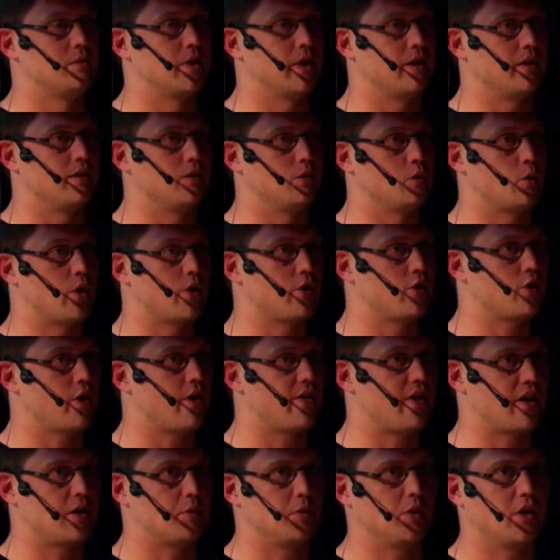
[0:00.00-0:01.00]
But whether or
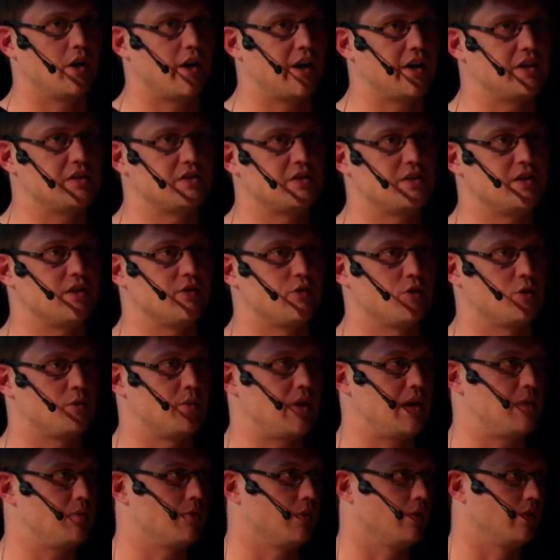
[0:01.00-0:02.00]
not that applies to
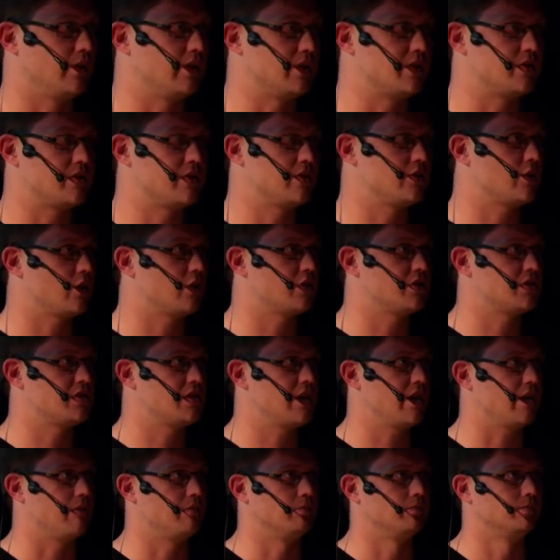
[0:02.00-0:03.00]
different people, it's, it's hard
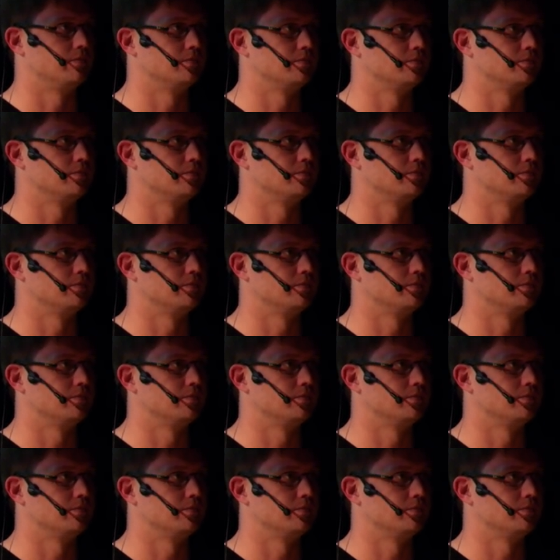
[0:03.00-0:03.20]
to say.